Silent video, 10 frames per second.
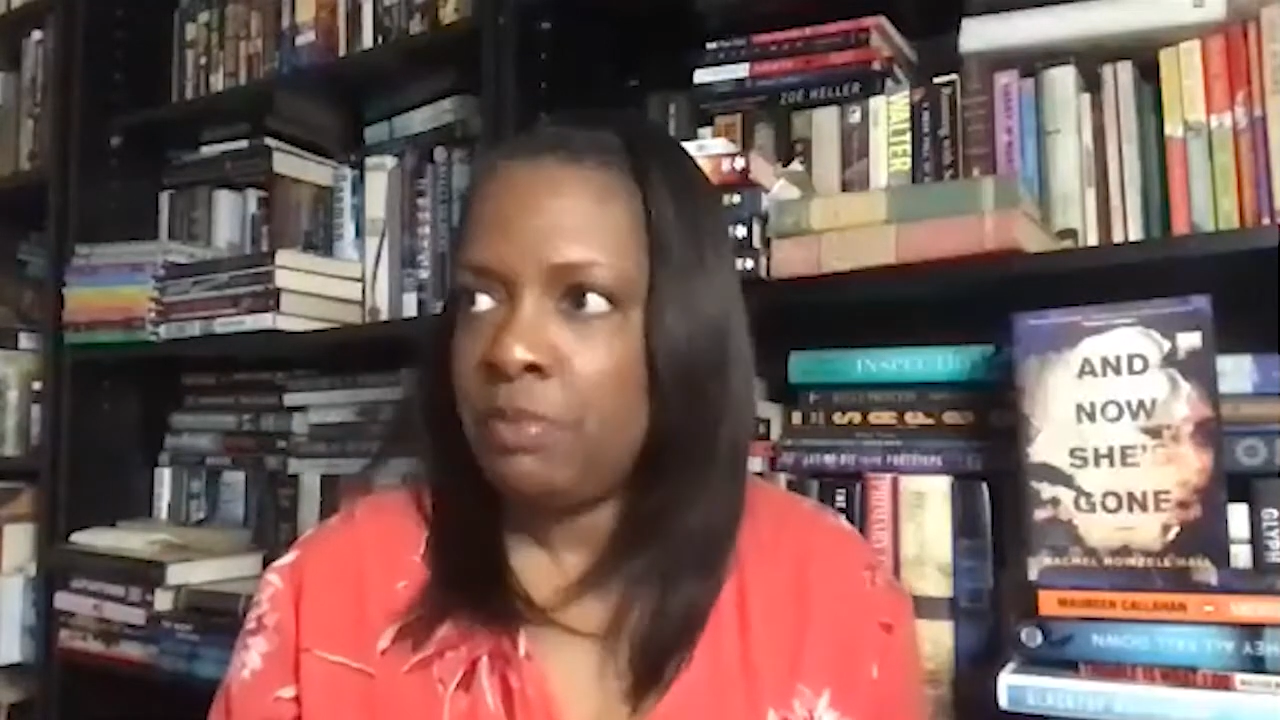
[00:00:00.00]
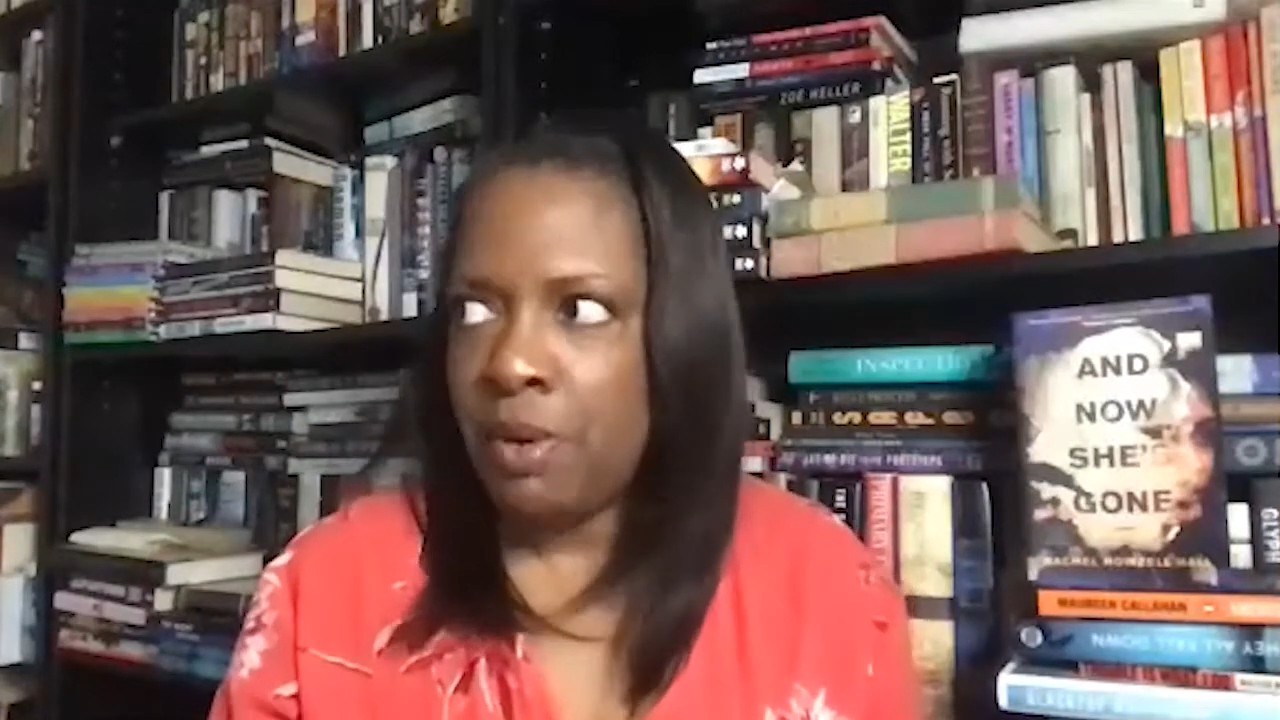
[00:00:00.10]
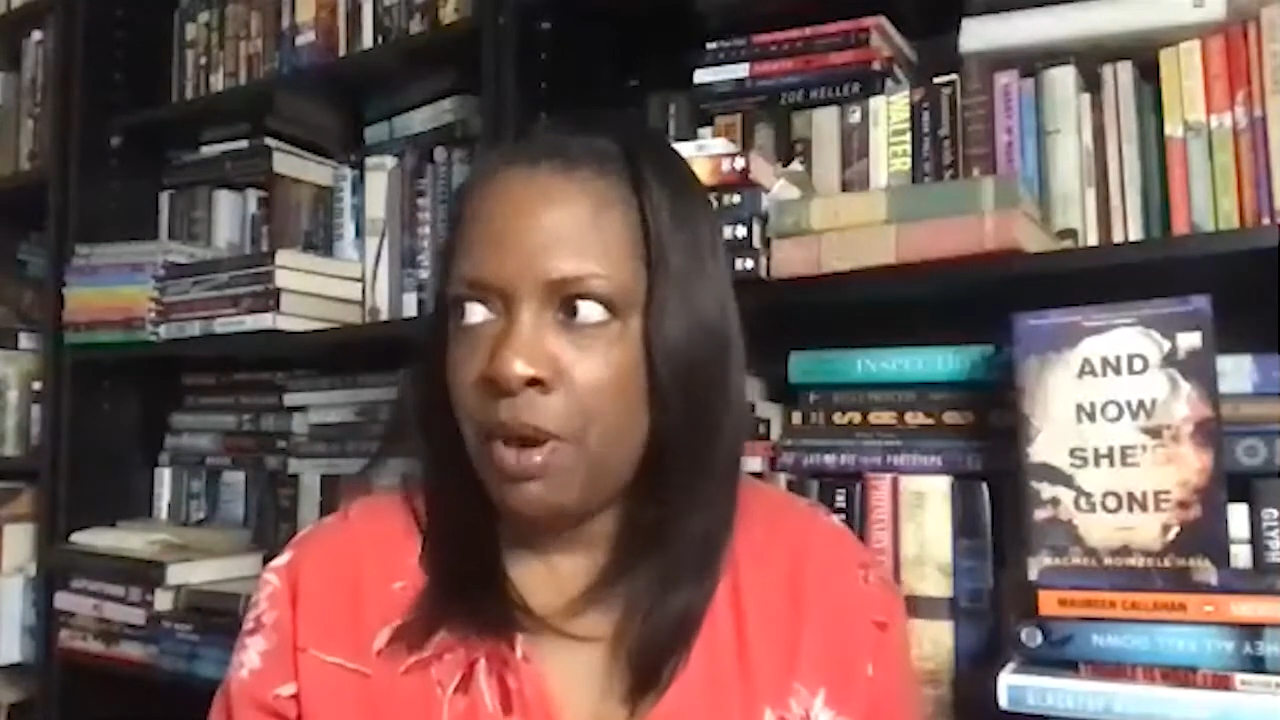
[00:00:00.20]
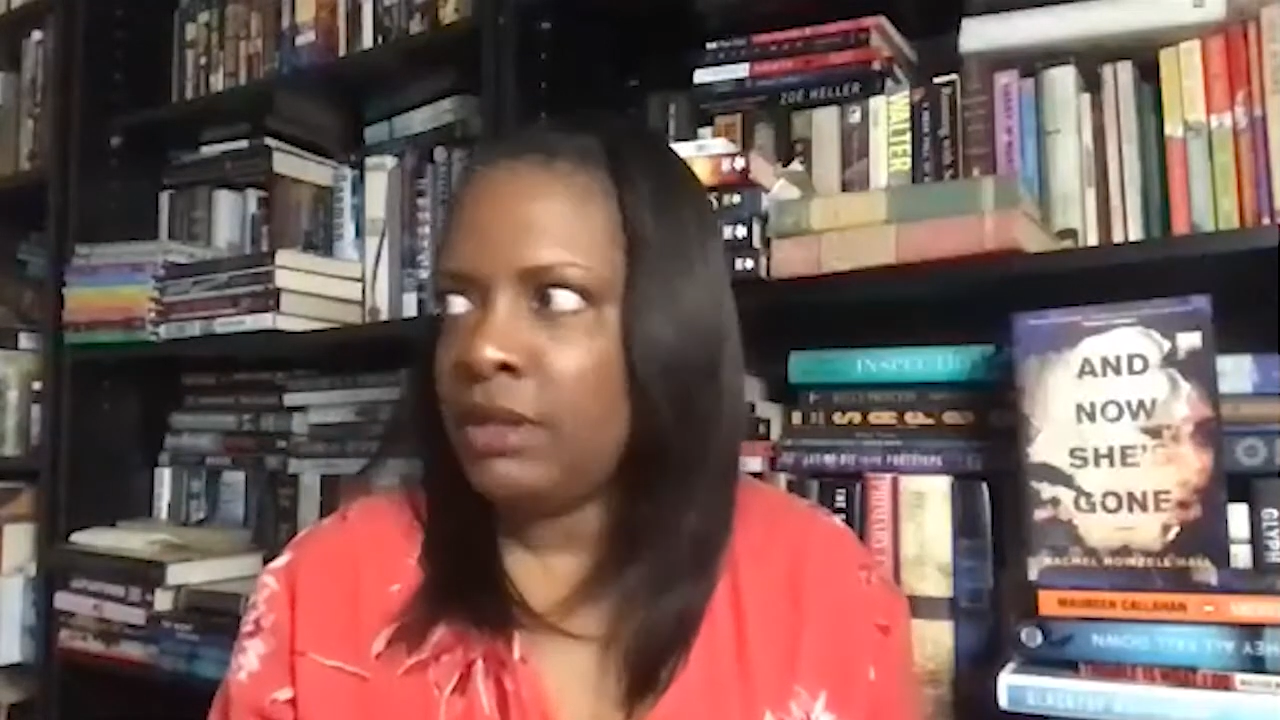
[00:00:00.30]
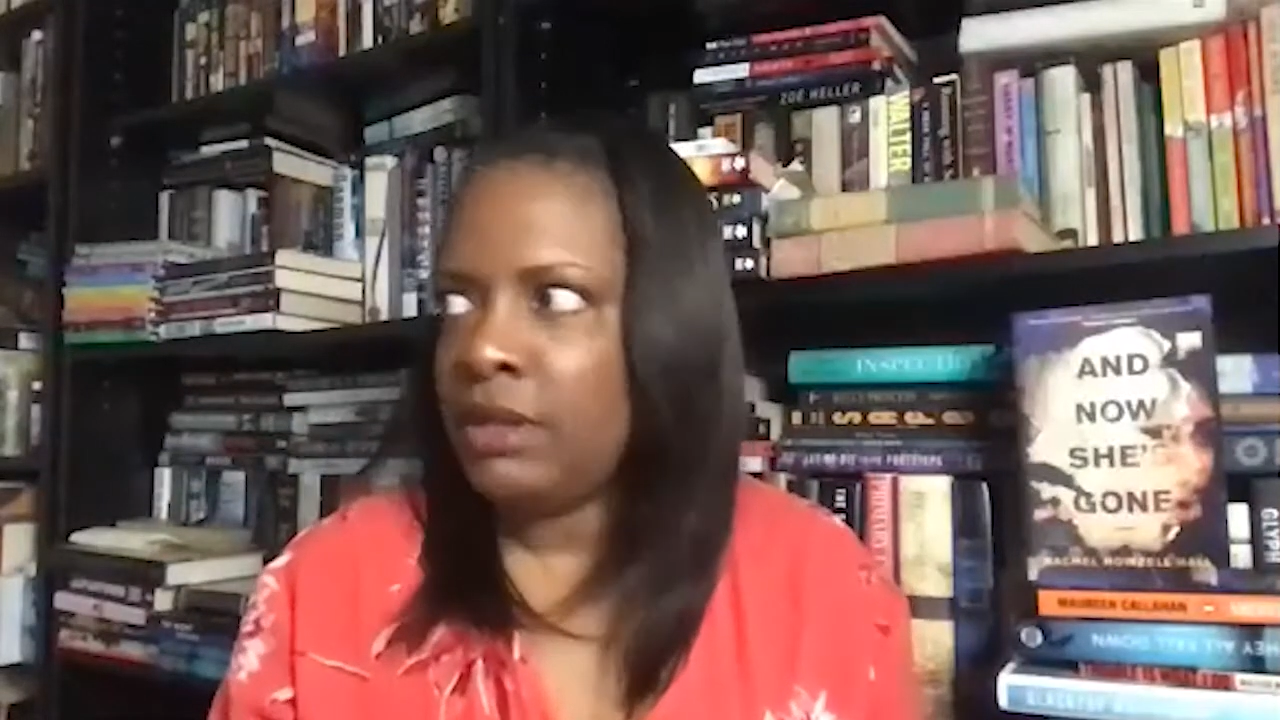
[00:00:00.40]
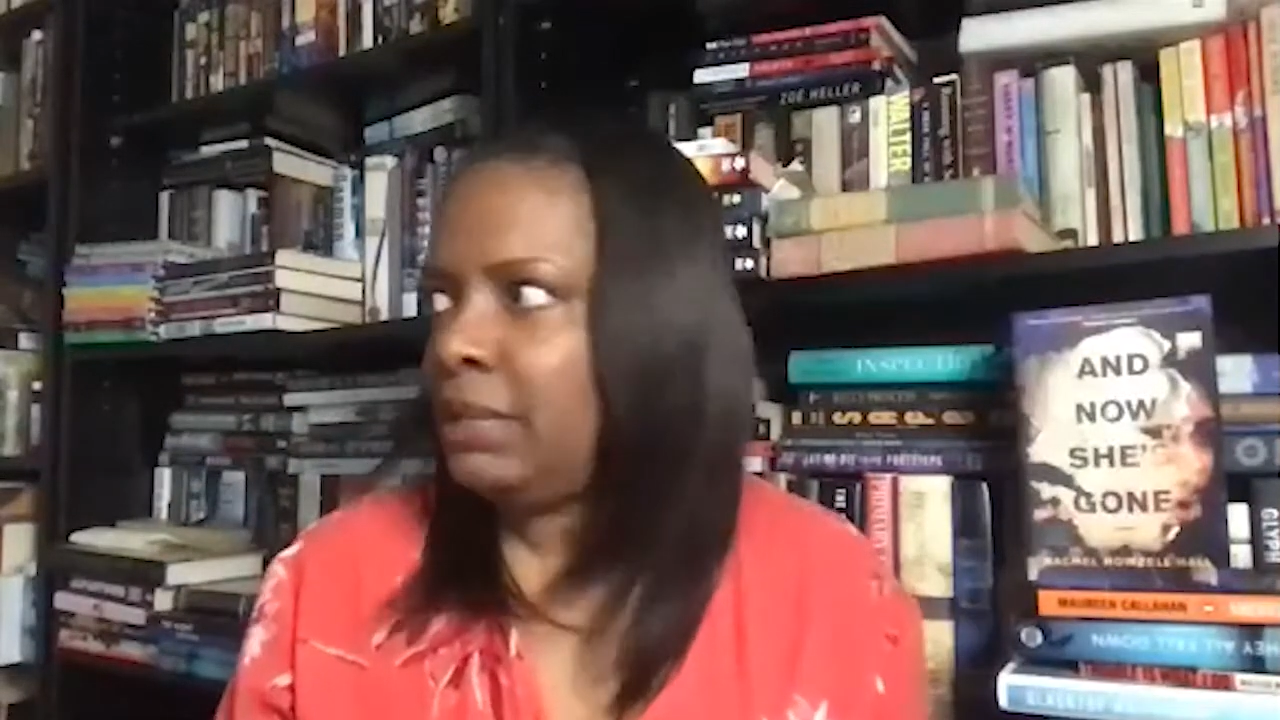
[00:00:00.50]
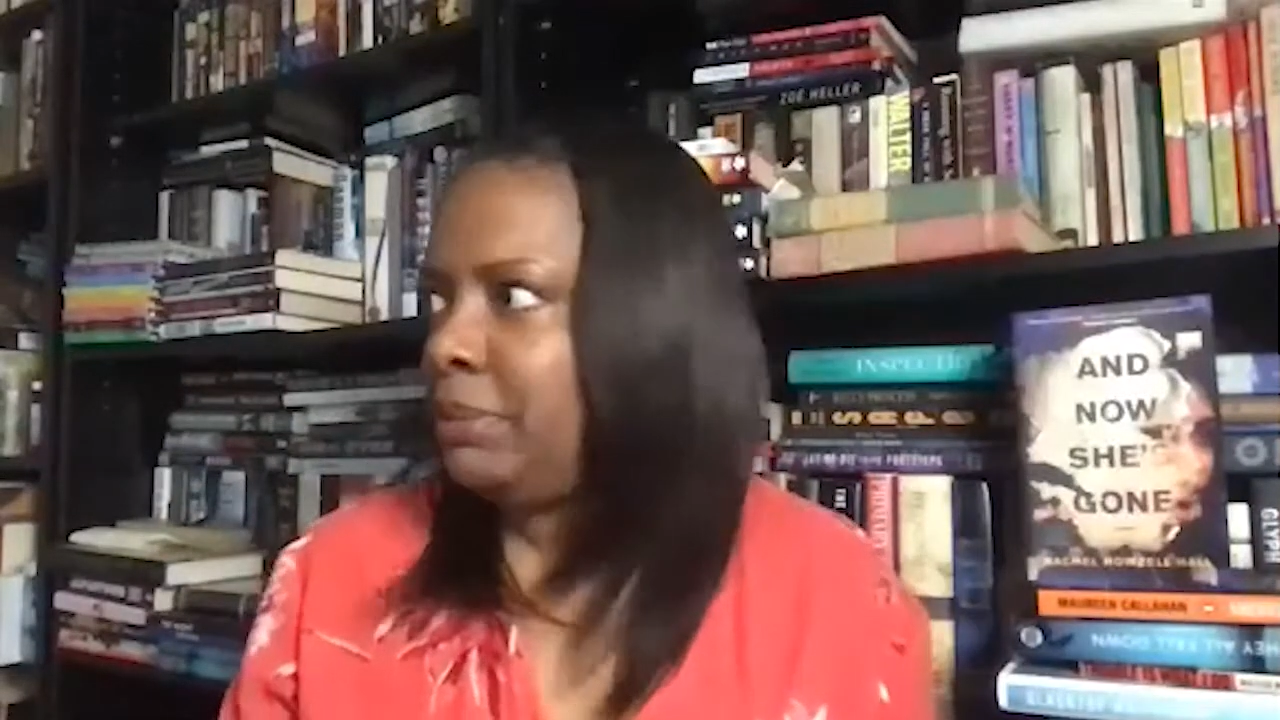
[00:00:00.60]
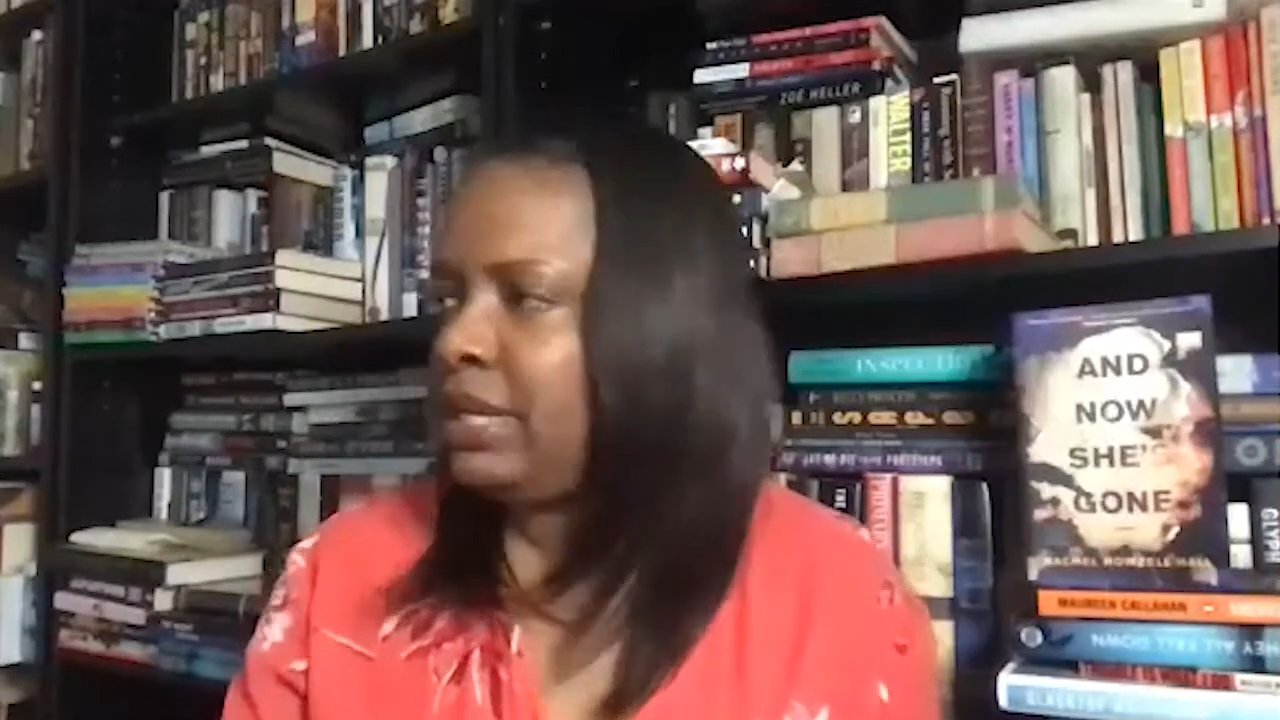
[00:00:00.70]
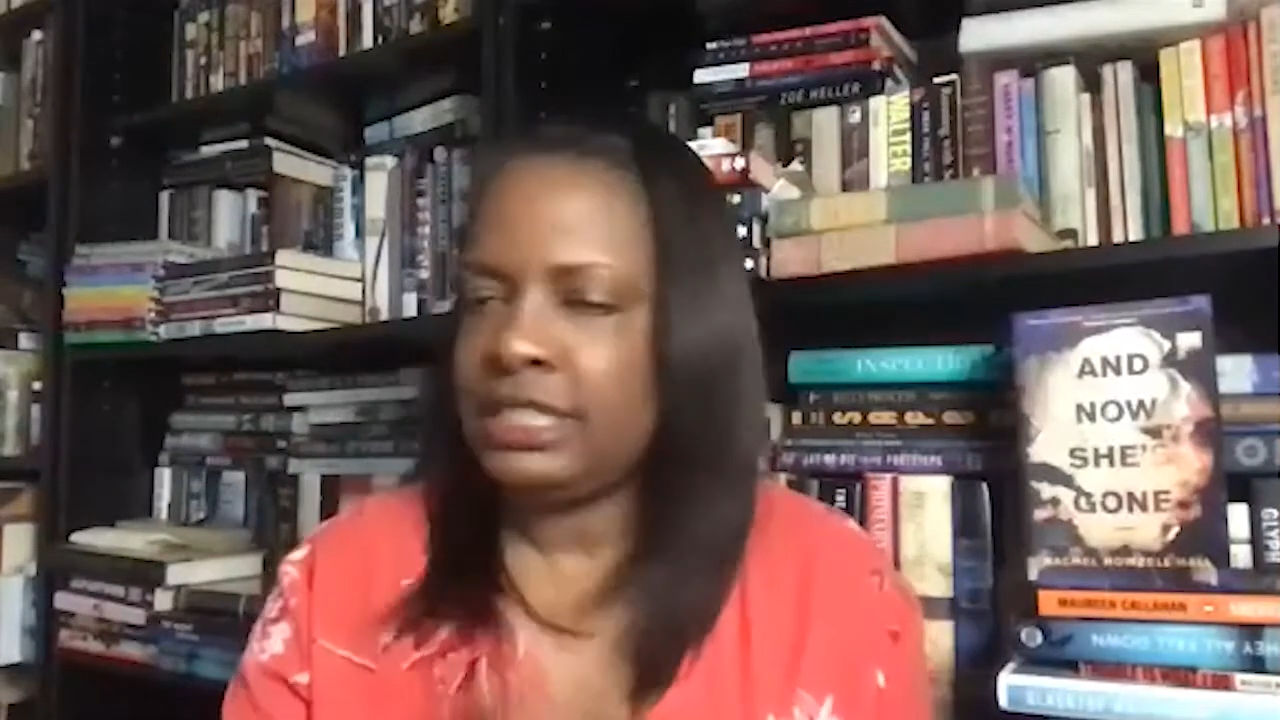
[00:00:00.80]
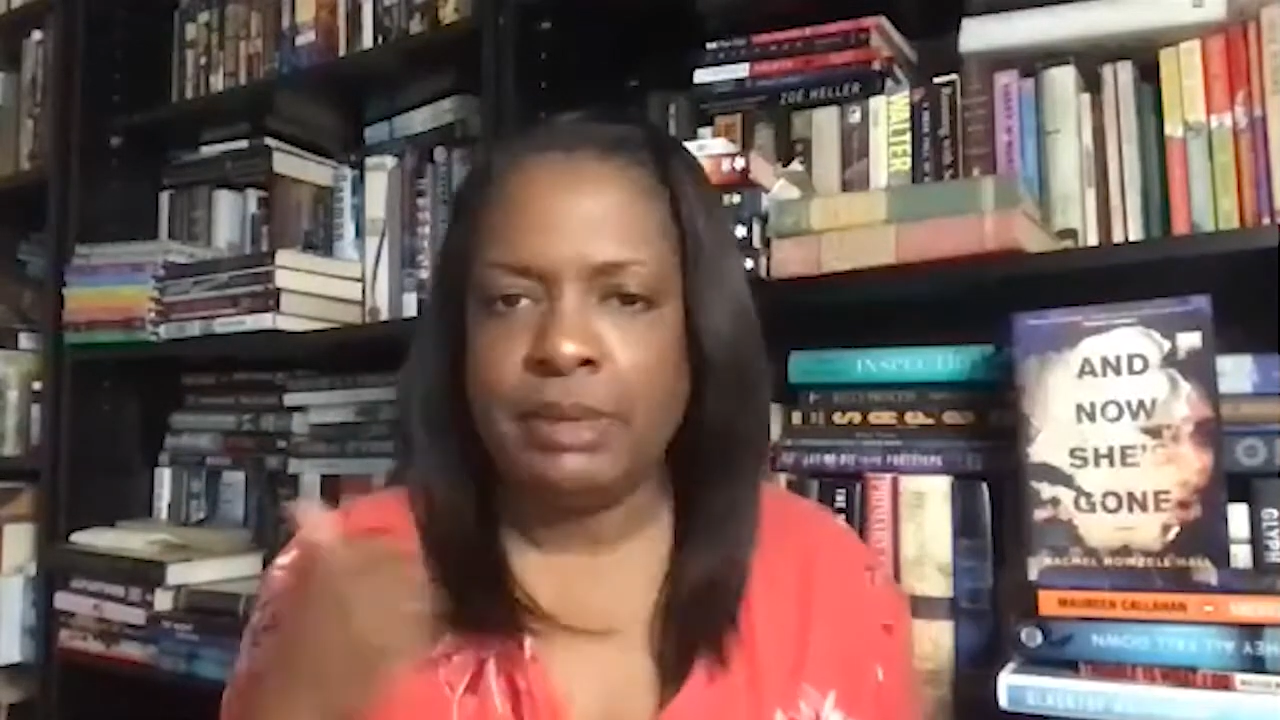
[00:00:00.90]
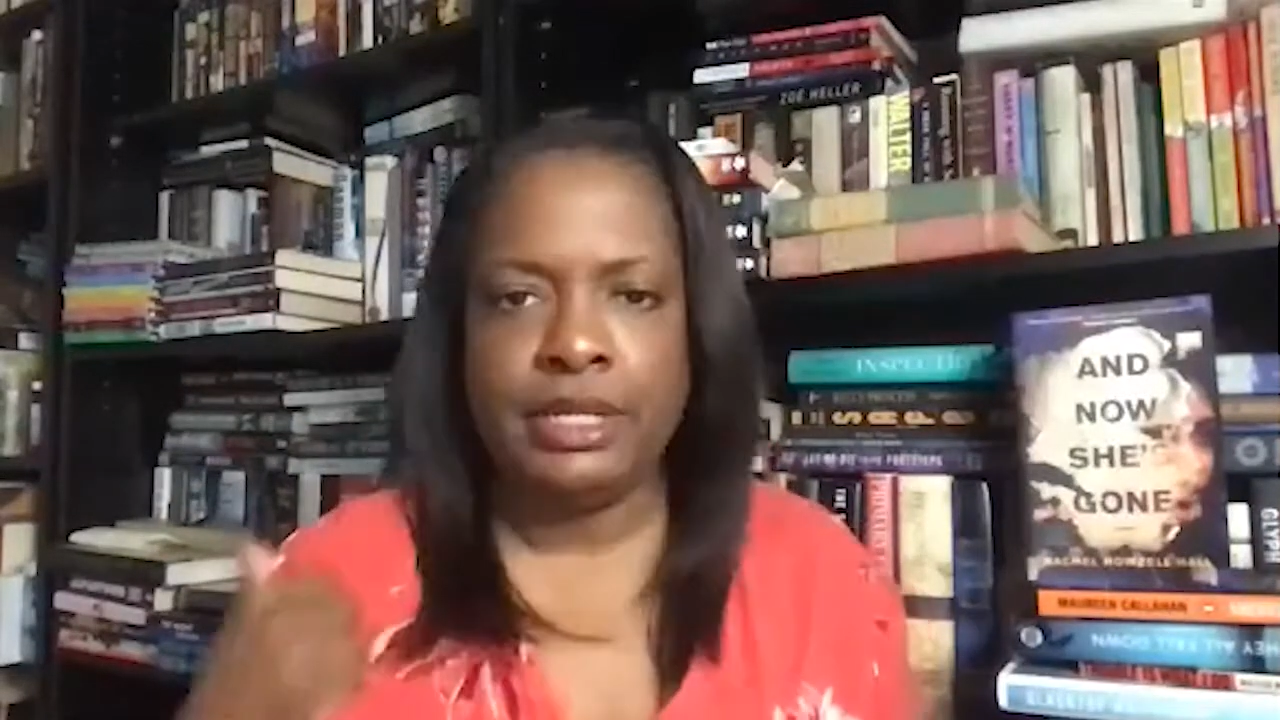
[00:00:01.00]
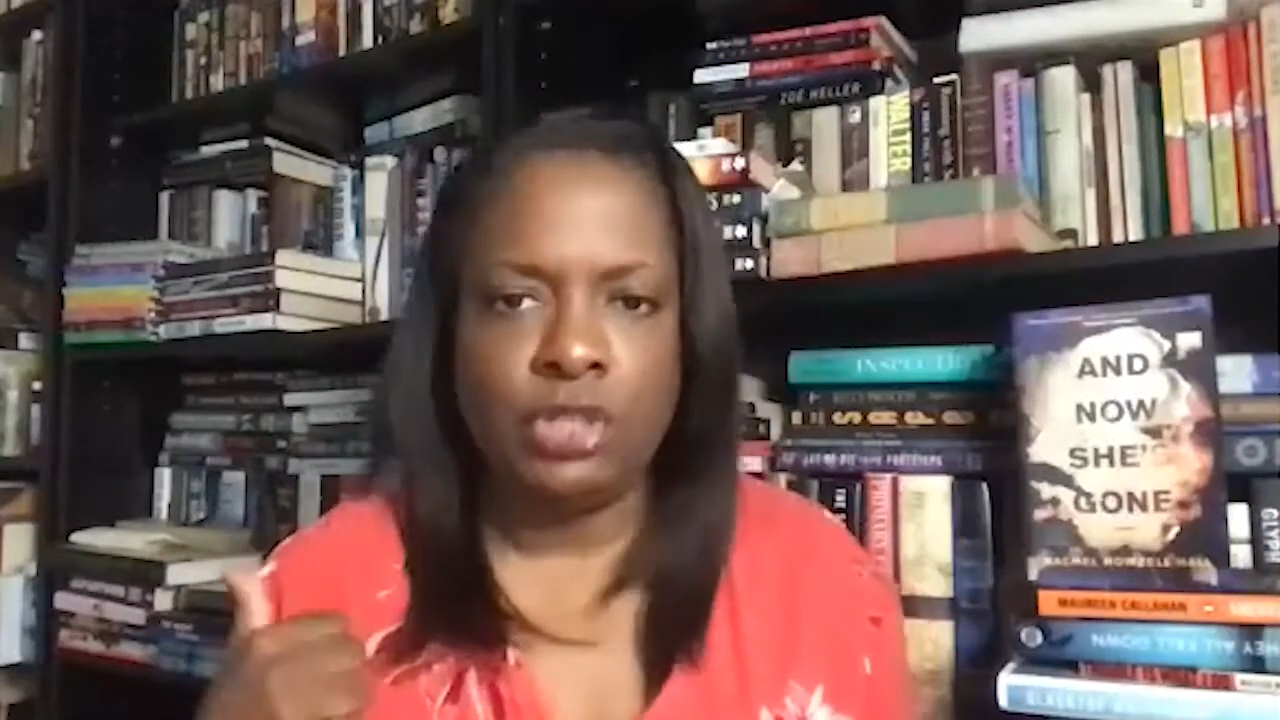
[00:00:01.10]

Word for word: partly because my